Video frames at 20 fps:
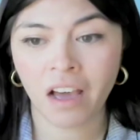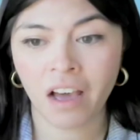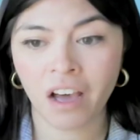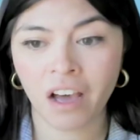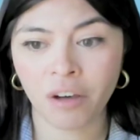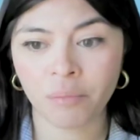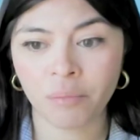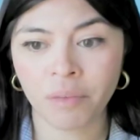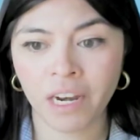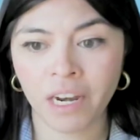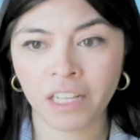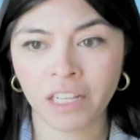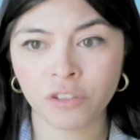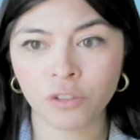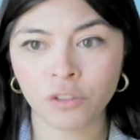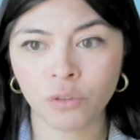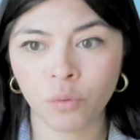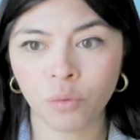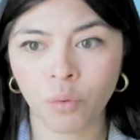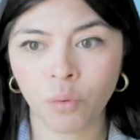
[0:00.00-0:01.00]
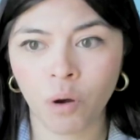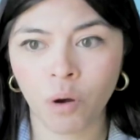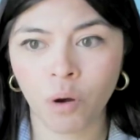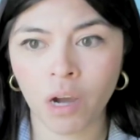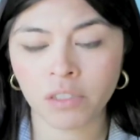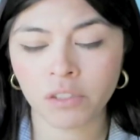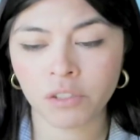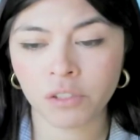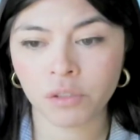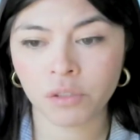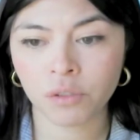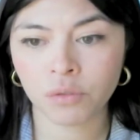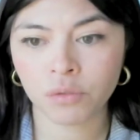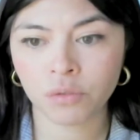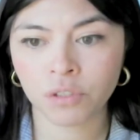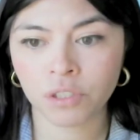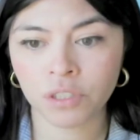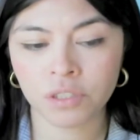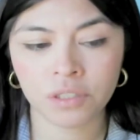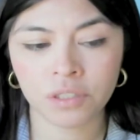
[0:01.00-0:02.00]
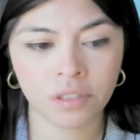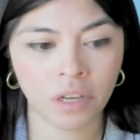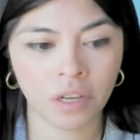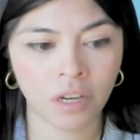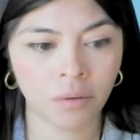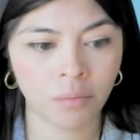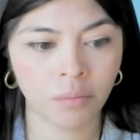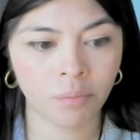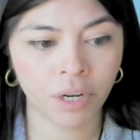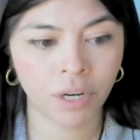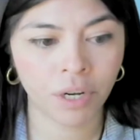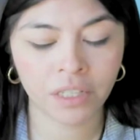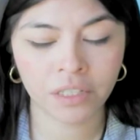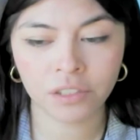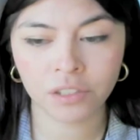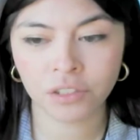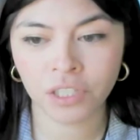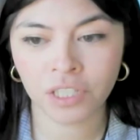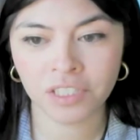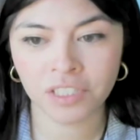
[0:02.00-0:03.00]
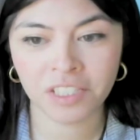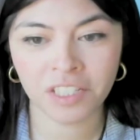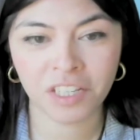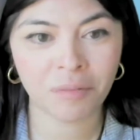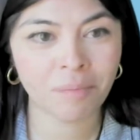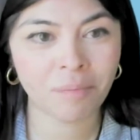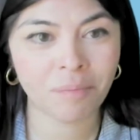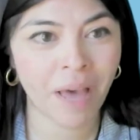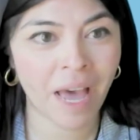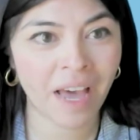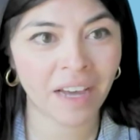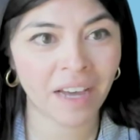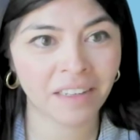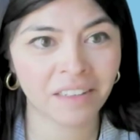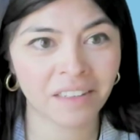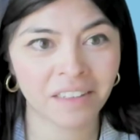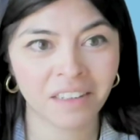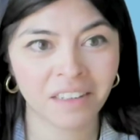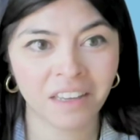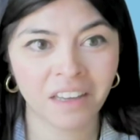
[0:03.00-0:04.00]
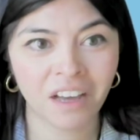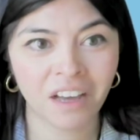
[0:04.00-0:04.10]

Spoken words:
And I do want to just bring Jessica back.